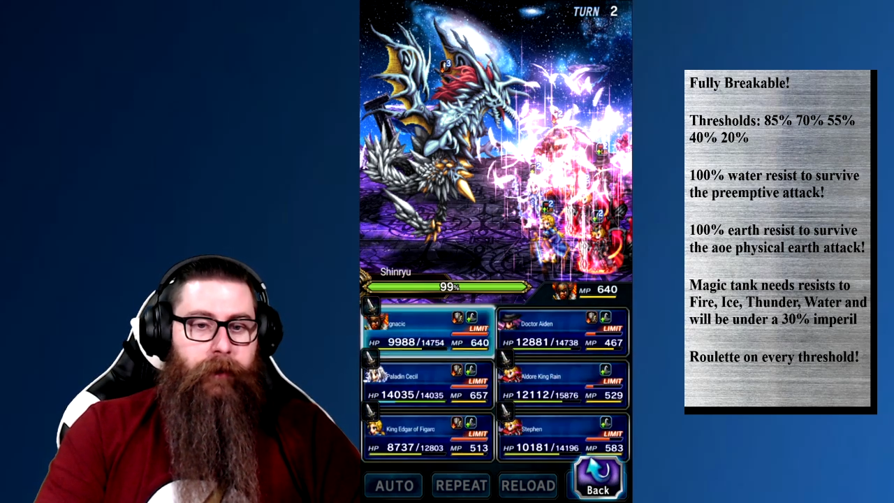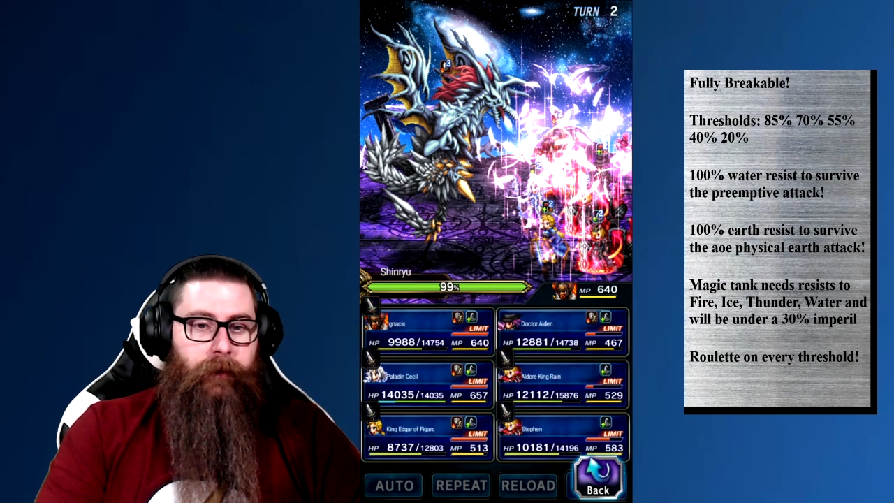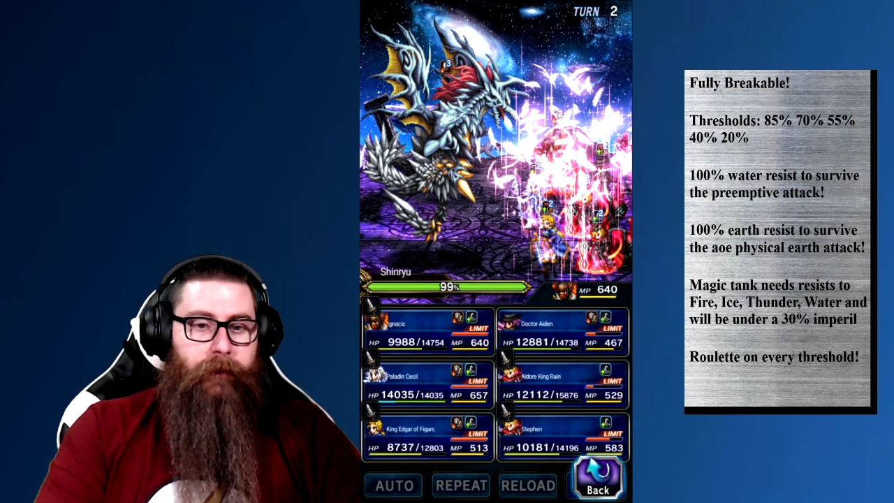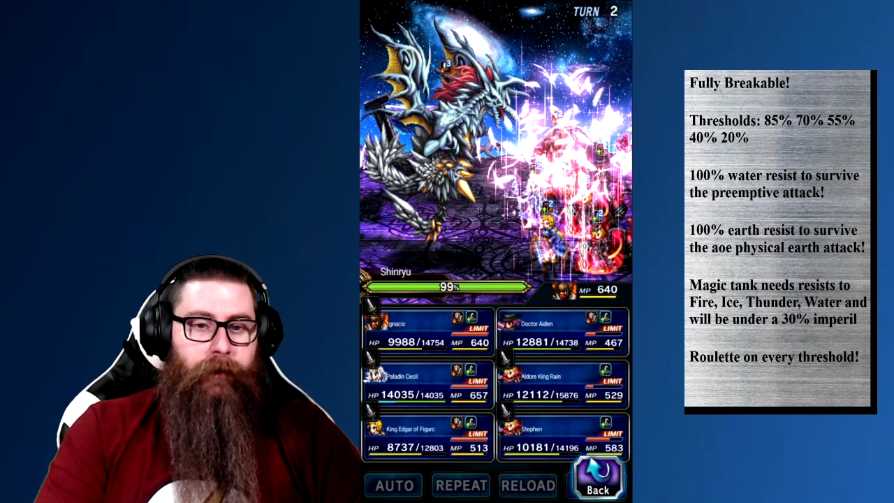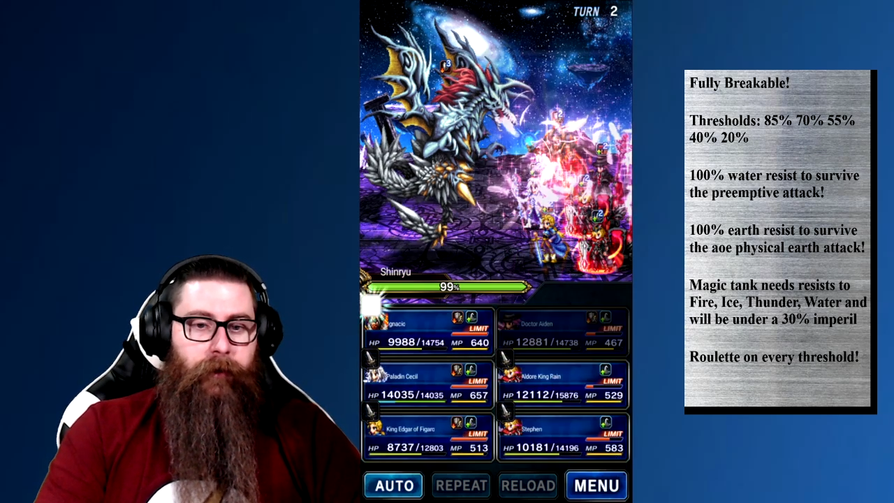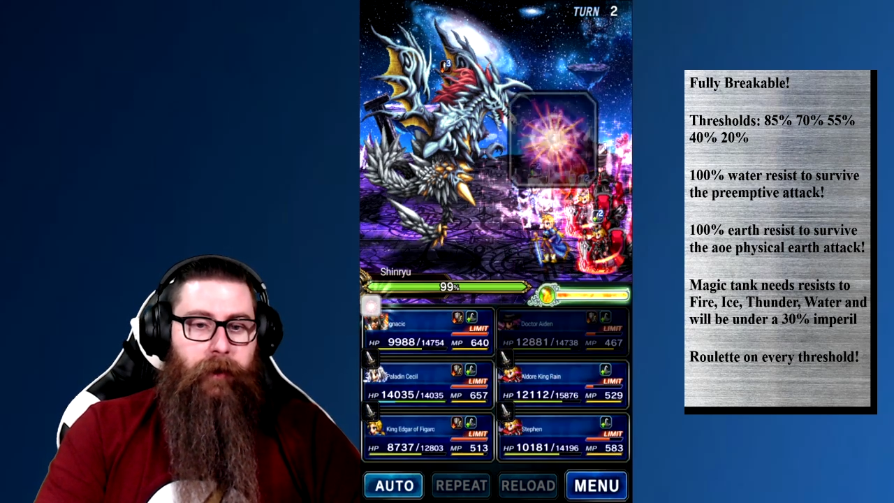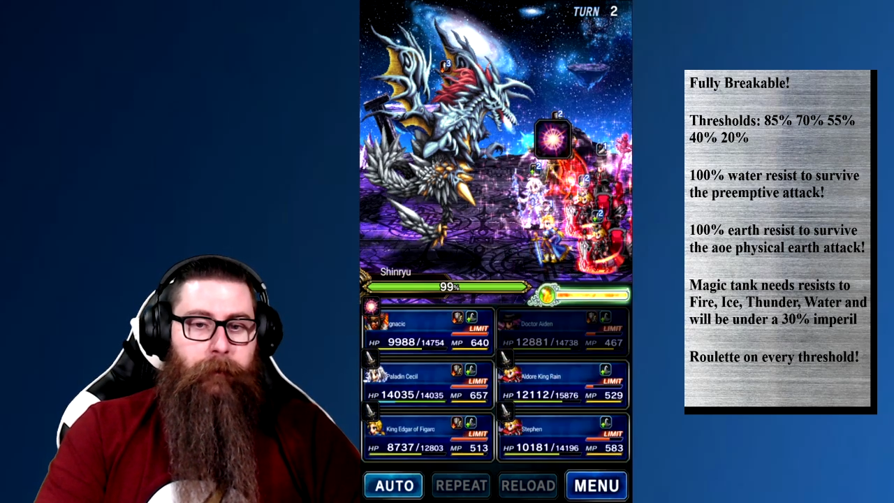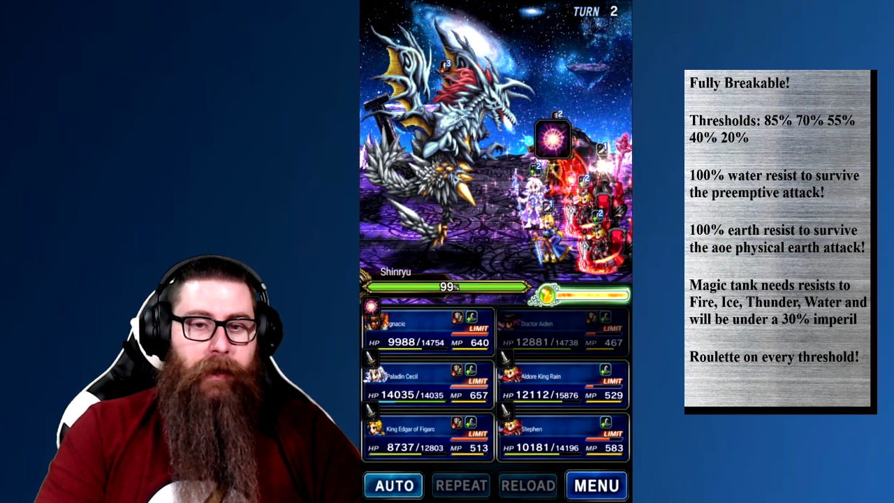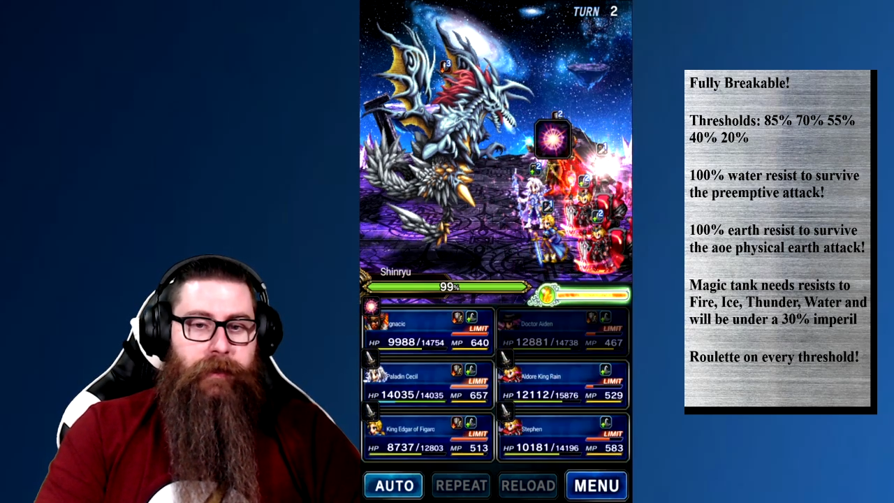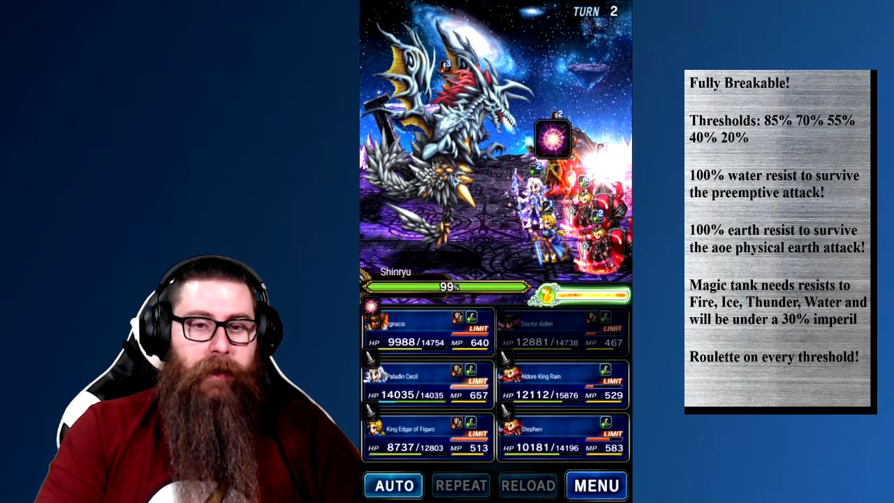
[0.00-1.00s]
and get the green
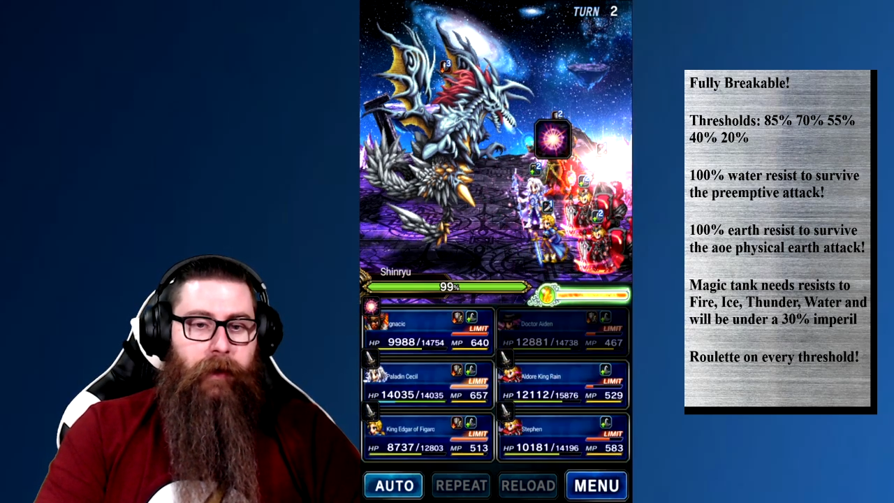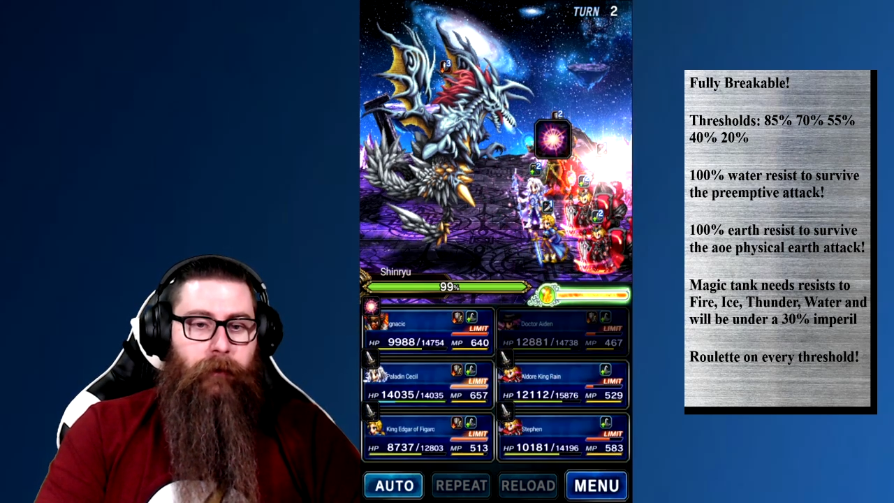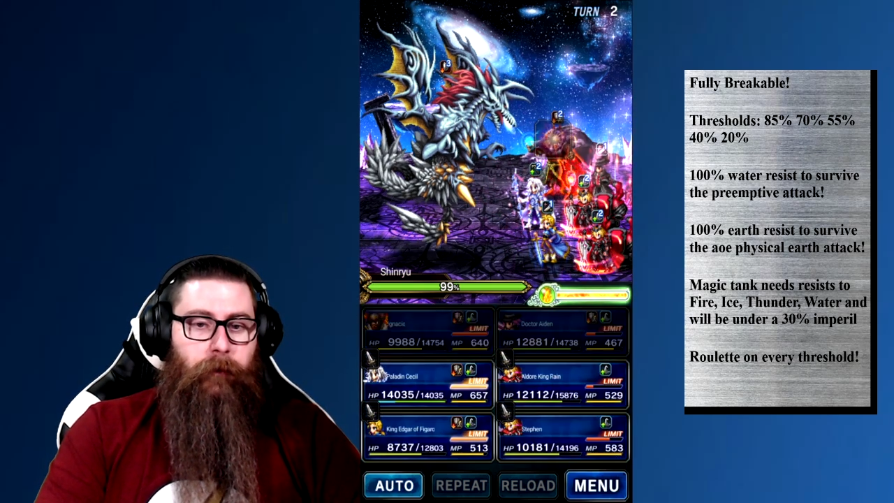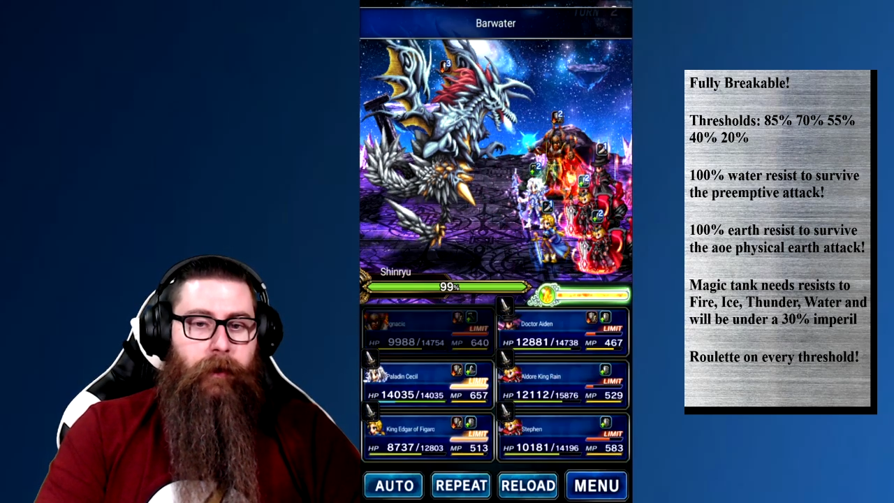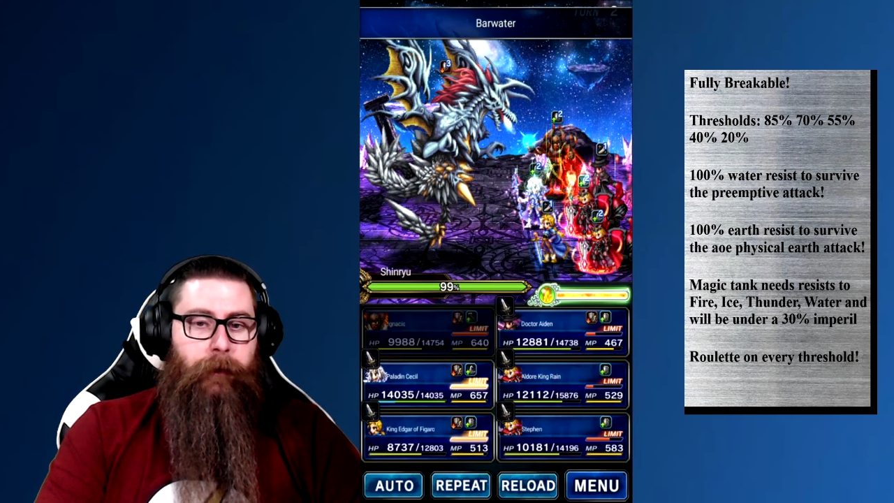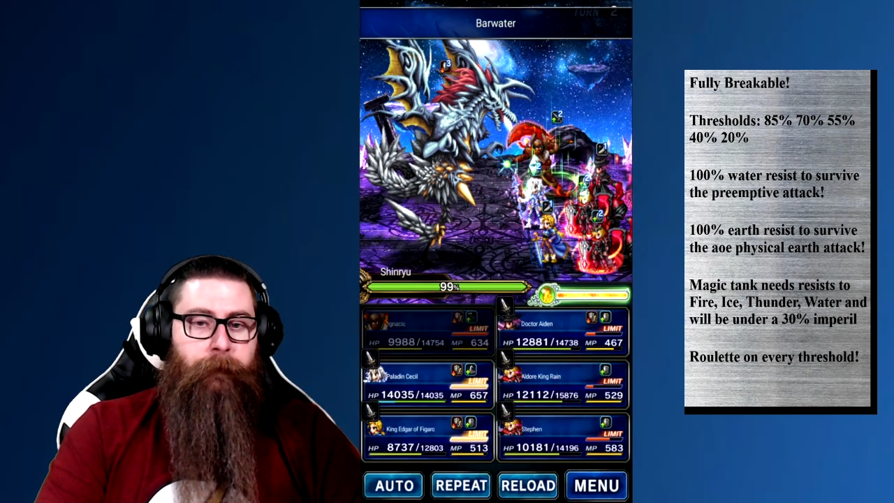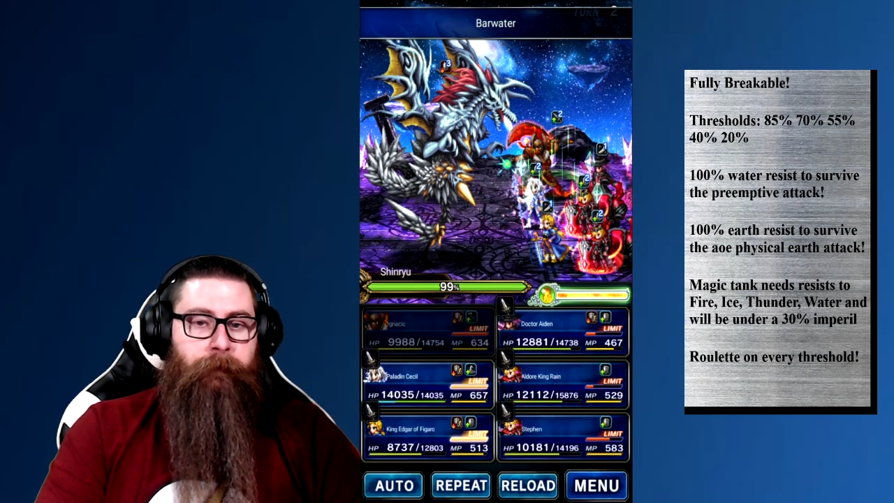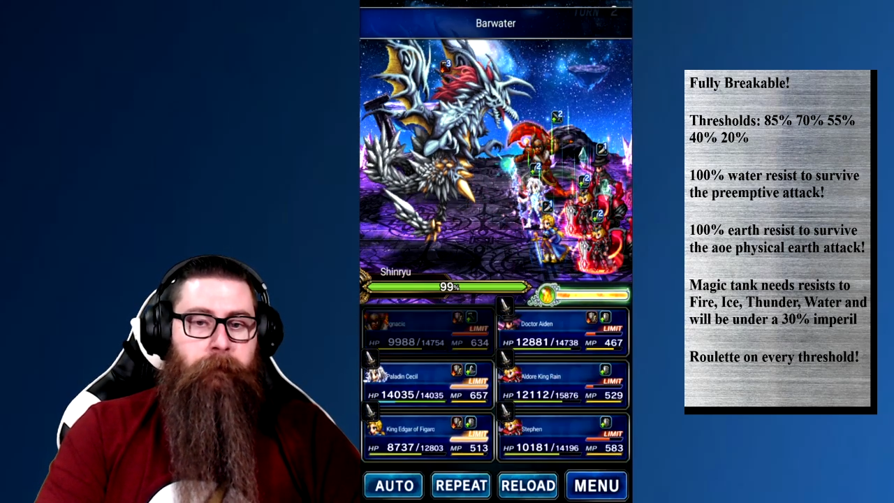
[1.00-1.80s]
magic out of the way.